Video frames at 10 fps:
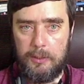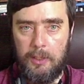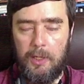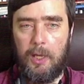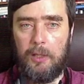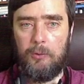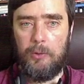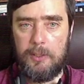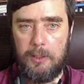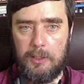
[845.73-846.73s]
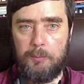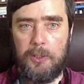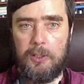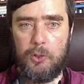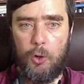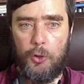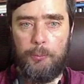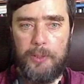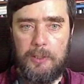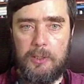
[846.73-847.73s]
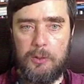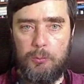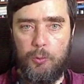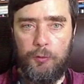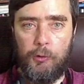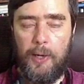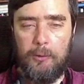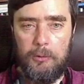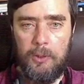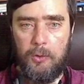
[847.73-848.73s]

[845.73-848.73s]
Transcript: Mm-hmm. And the reason is because all the pieces move around